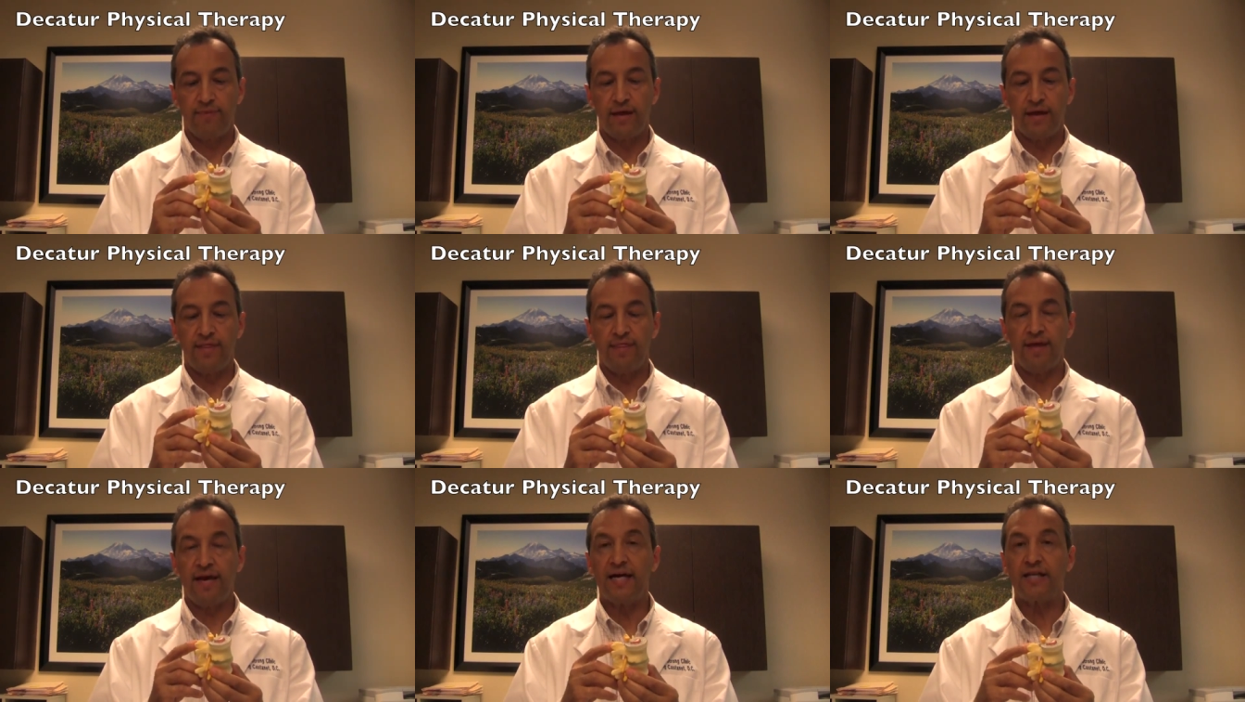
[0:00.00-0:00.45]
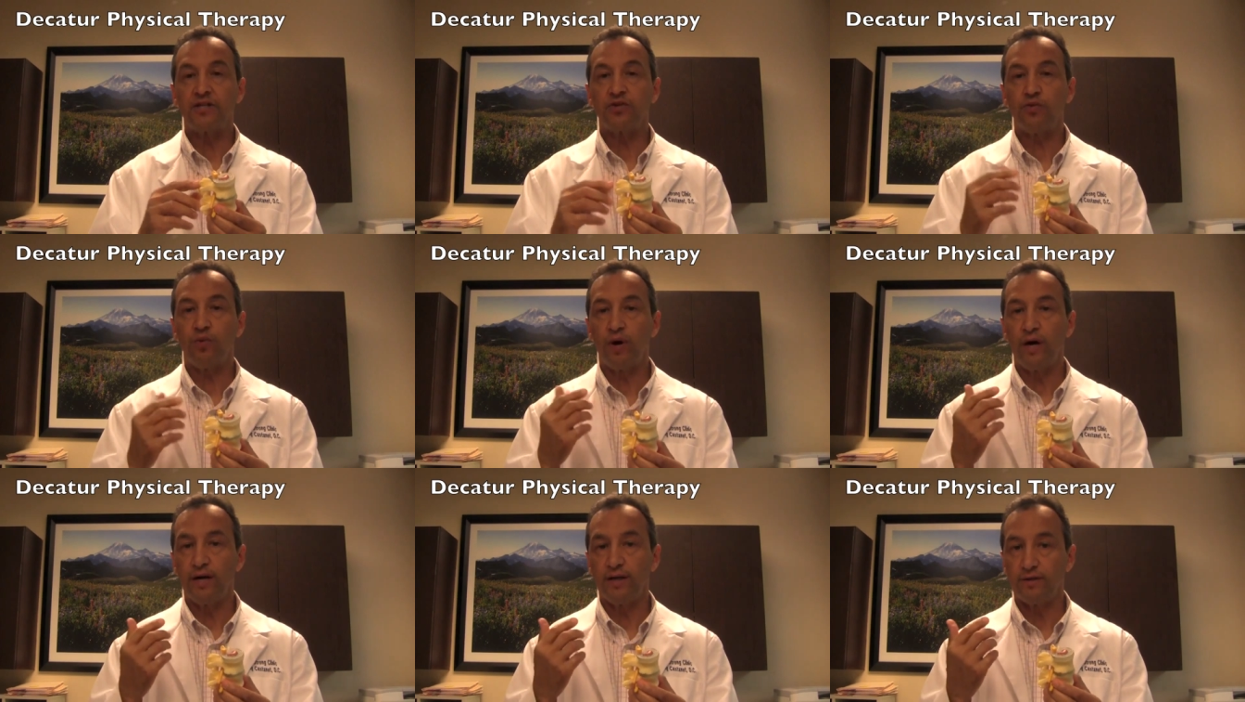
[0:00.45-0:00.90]
And
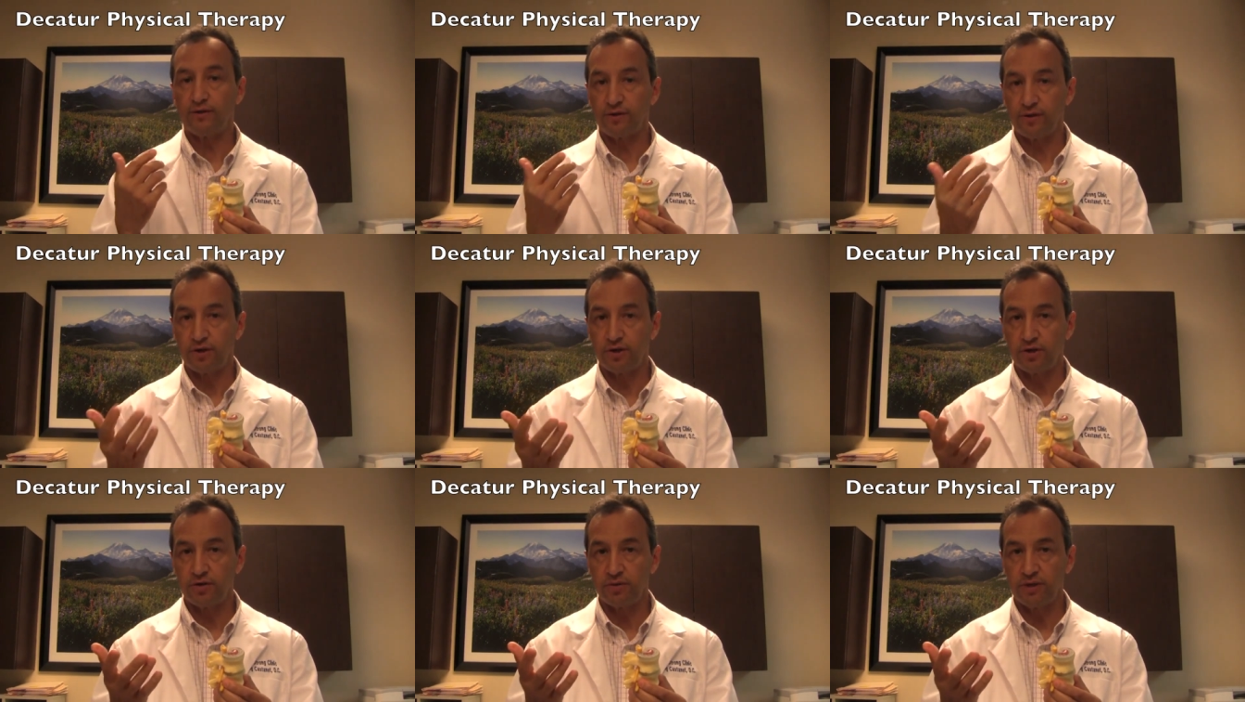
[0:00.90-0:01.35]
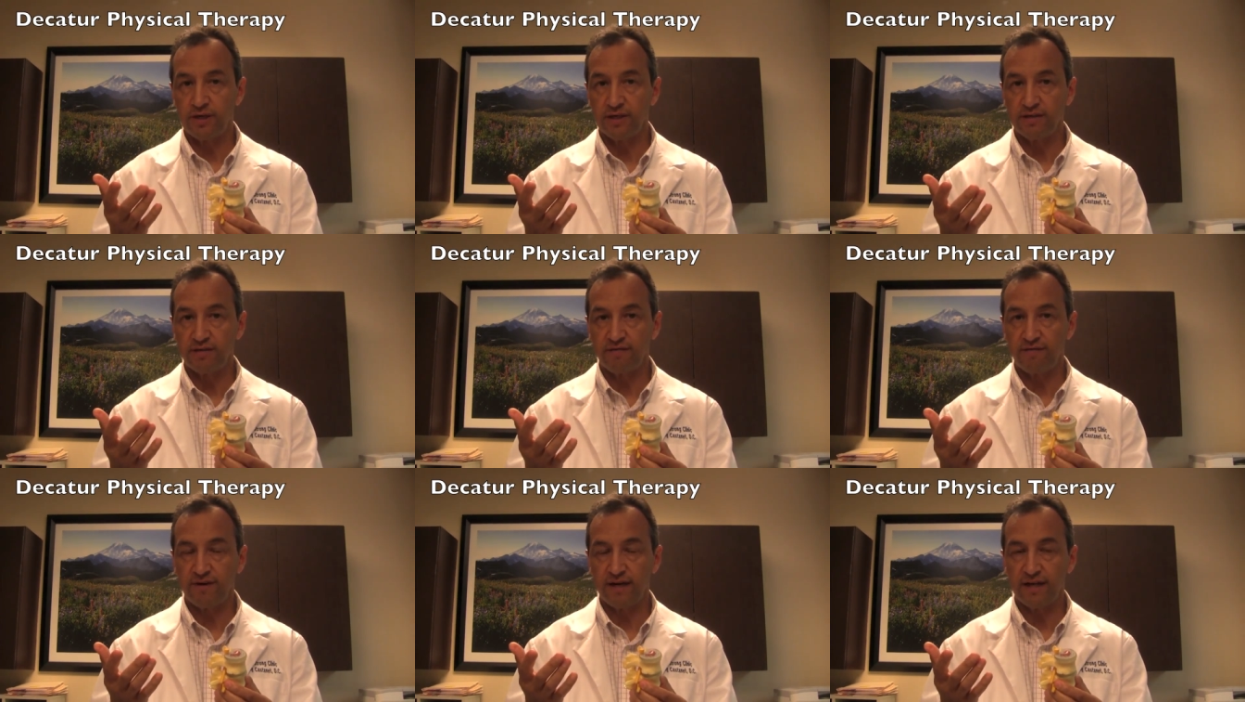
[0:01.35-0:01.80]
that's why surgery
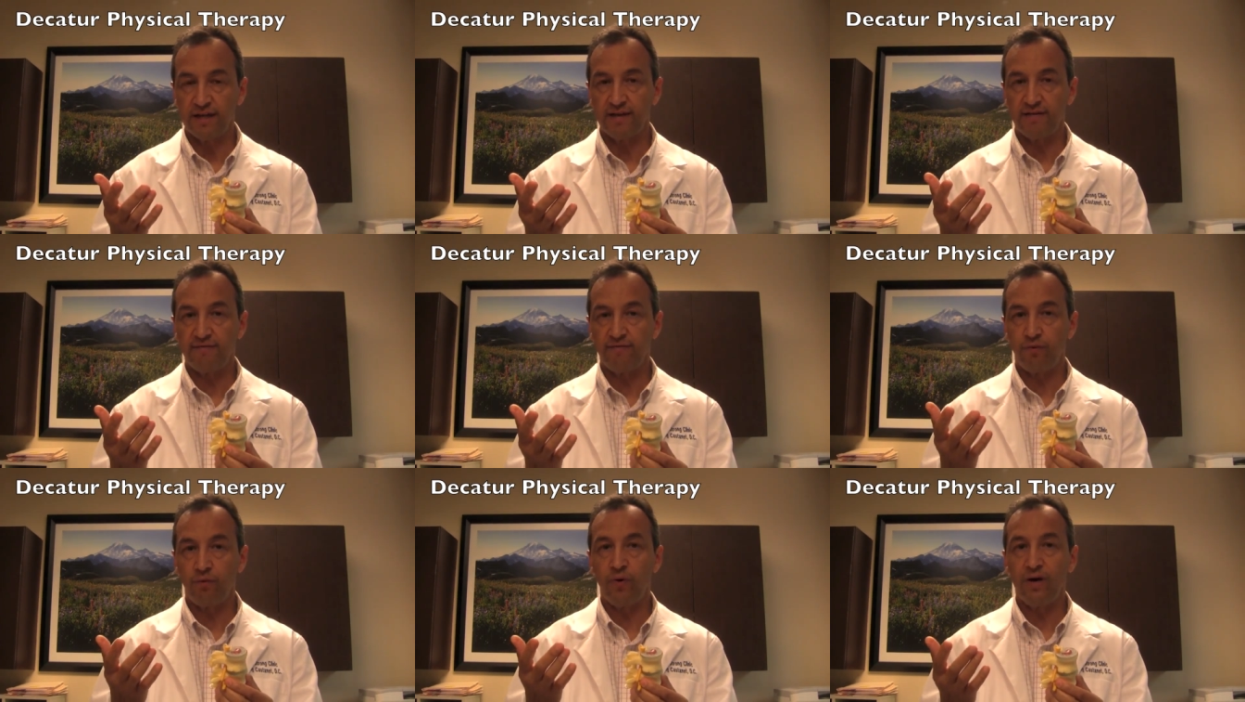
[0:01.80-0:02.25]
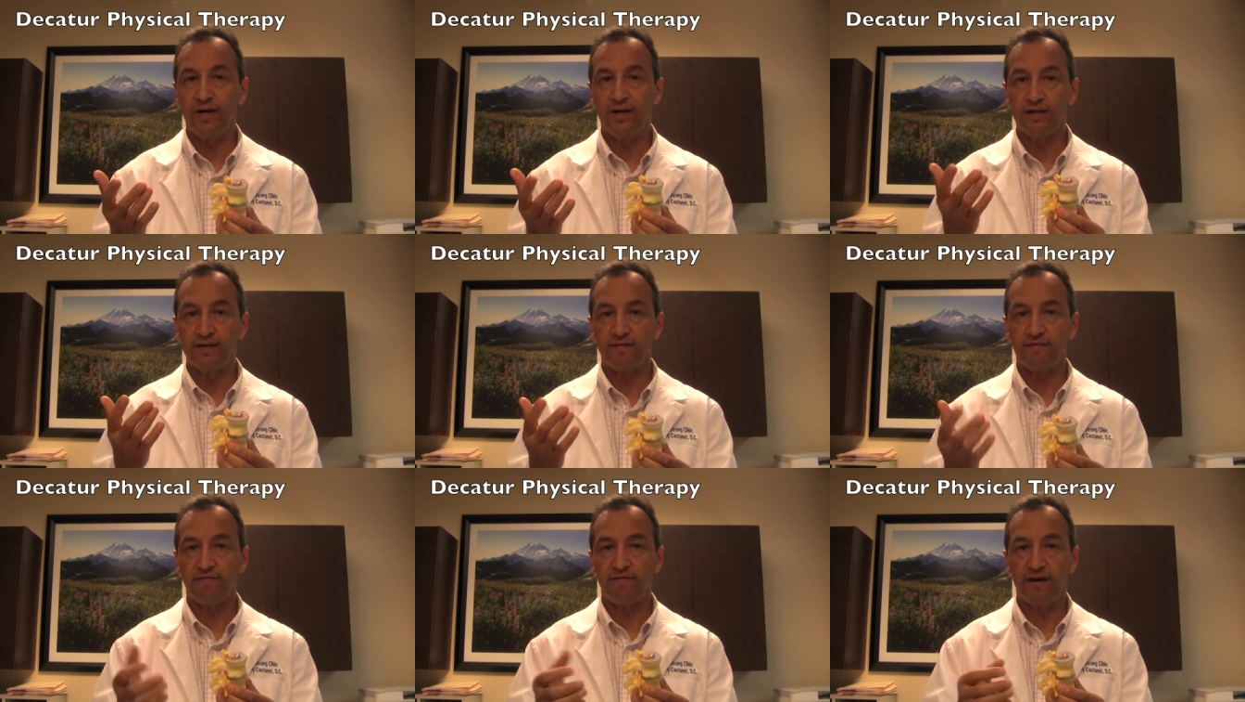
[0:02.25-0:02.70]
is effective when
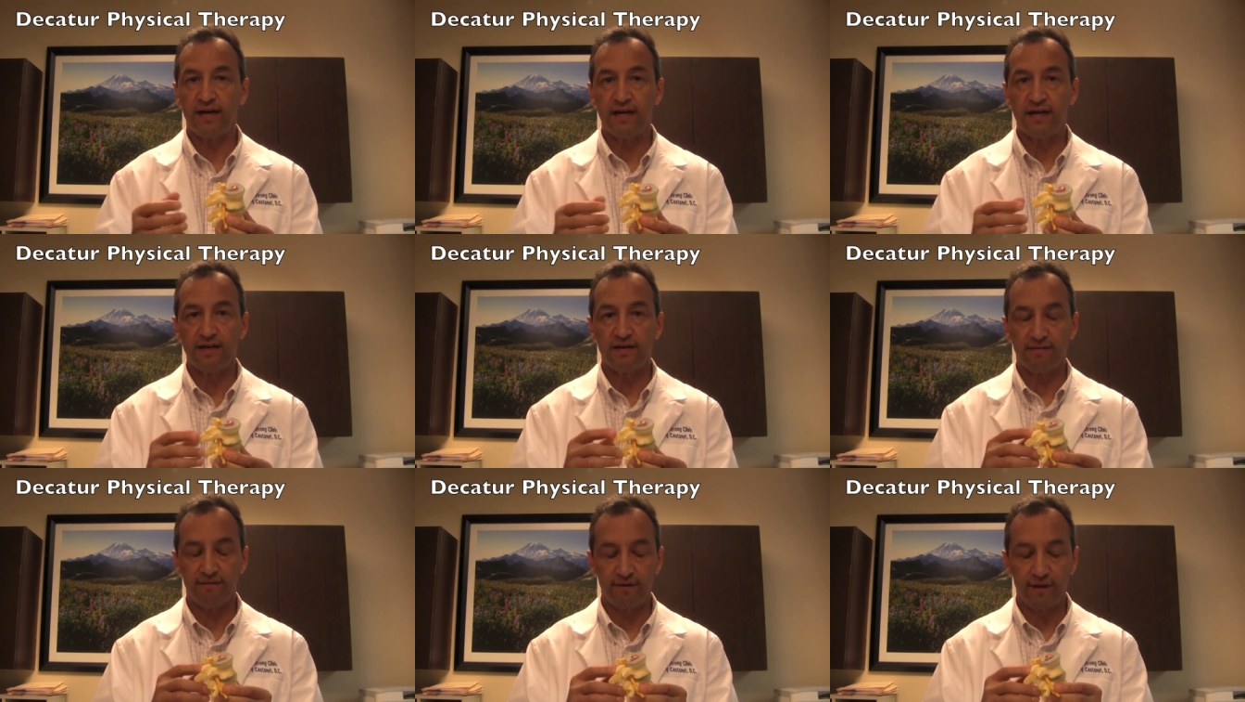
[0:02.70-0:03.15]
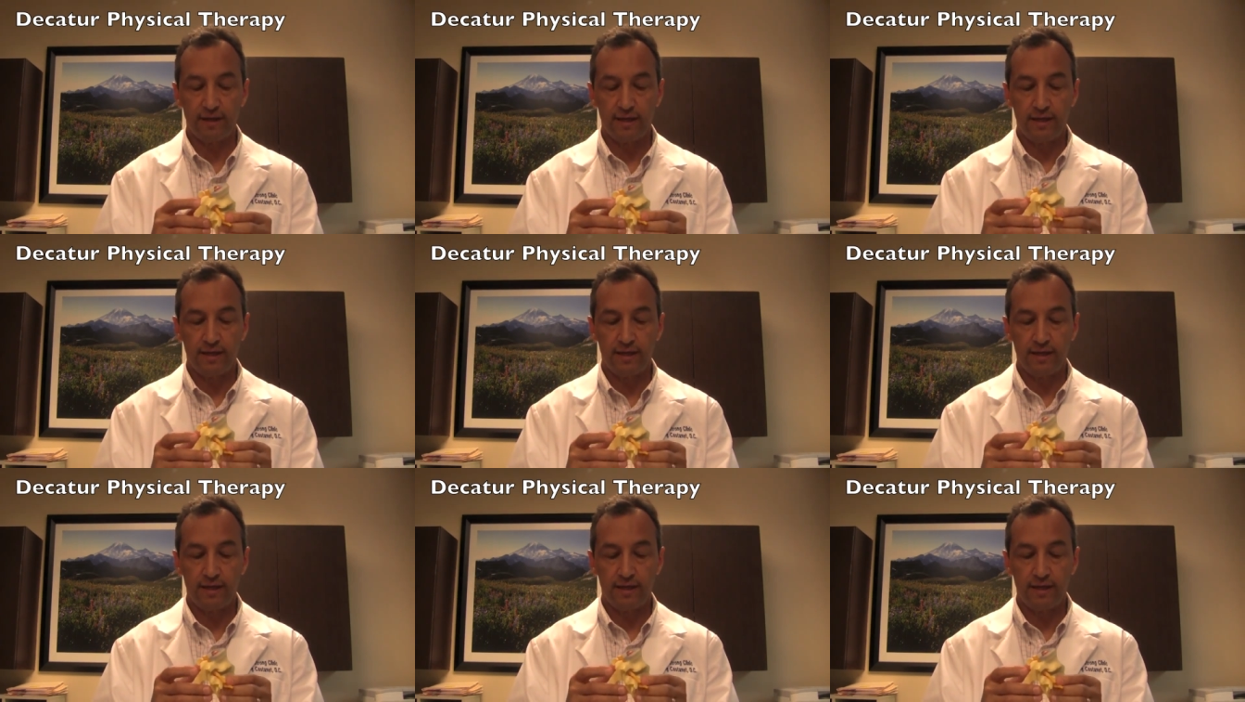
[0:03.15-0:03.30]
it's effective.